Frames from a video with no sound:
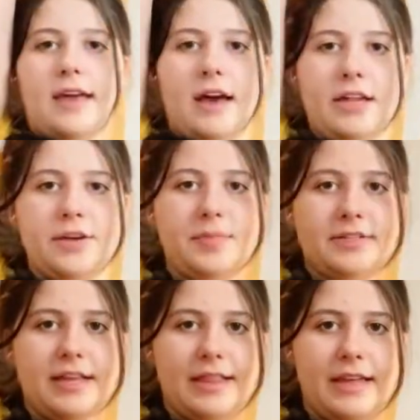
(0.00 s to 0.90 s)
one hundred
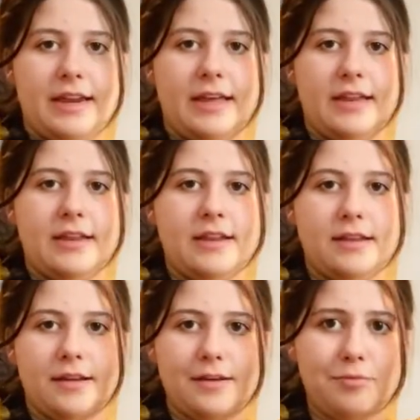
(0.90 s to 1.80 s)
percent linen.
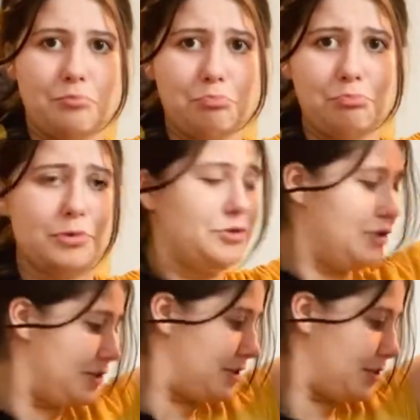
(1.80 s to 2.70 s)
Oh,
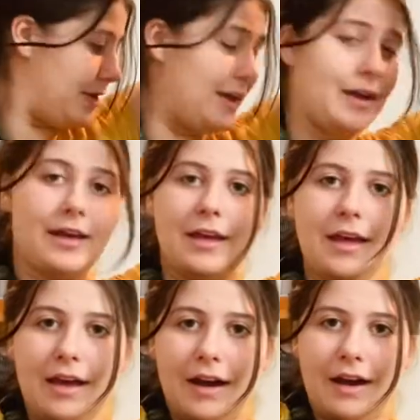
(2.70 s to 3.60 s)
she's squeaking.
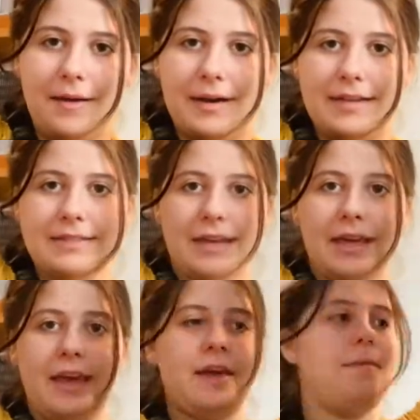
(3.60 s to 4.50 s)
Um, and it's like
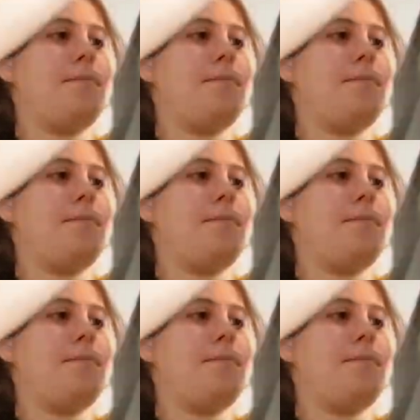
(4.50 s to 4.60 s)
a